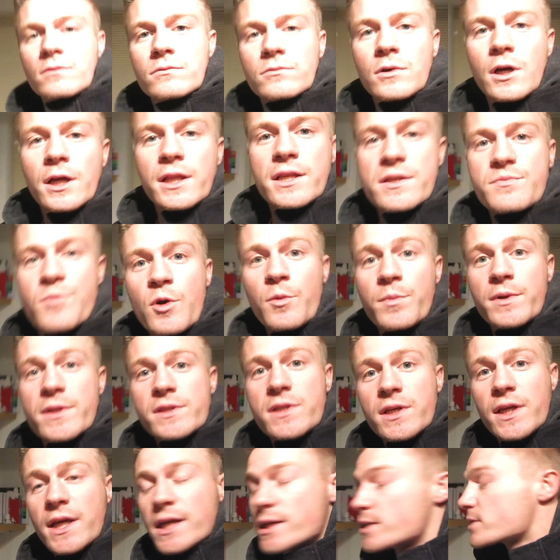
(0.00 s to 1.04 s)
Right, let's pop
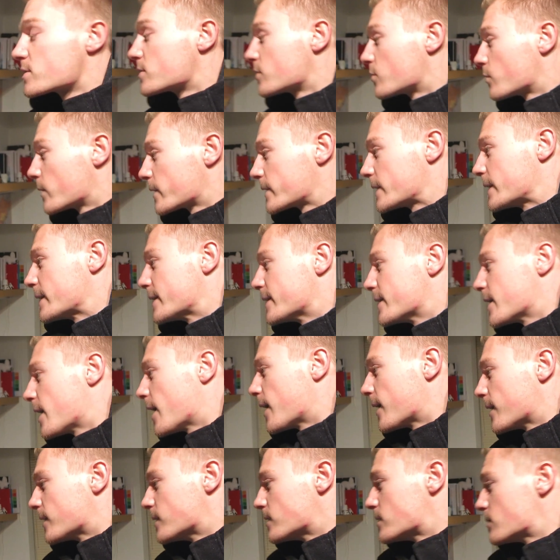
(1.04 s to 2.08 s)
into Kingston quickly
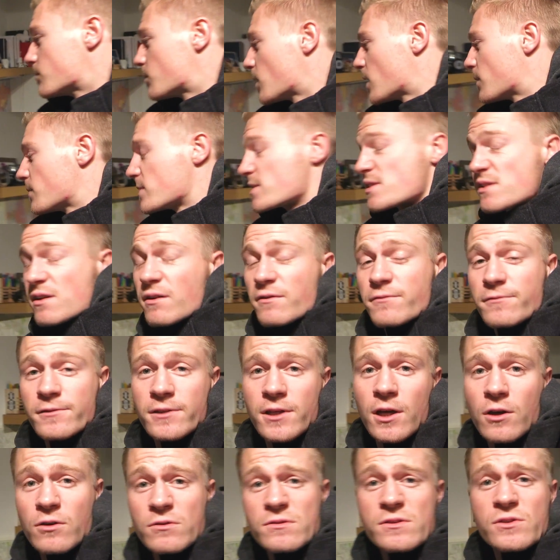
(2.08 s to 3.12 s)
and buy myself
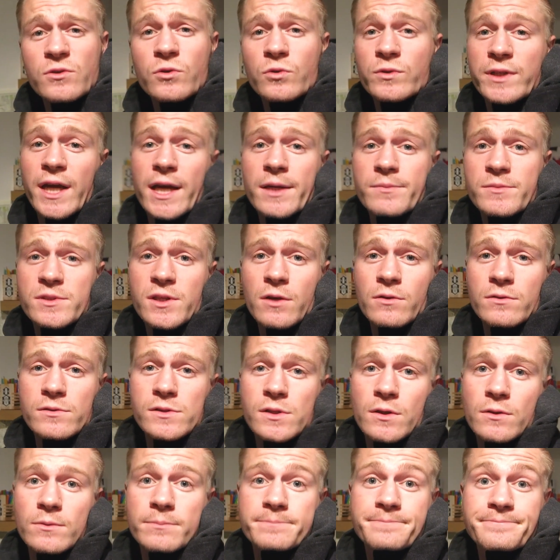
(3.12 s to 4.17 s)
an old school games
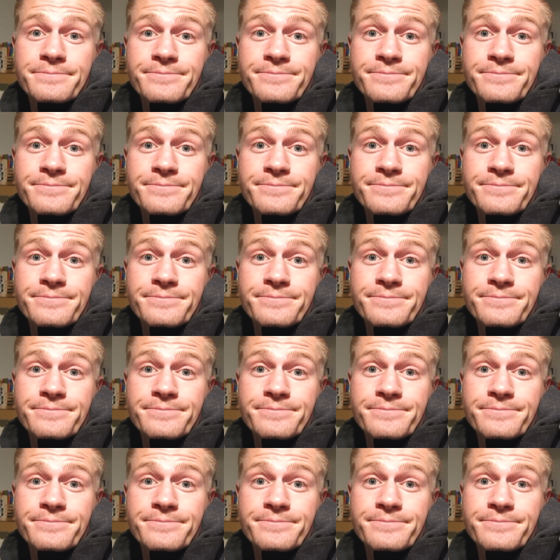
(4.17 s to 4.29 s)
console.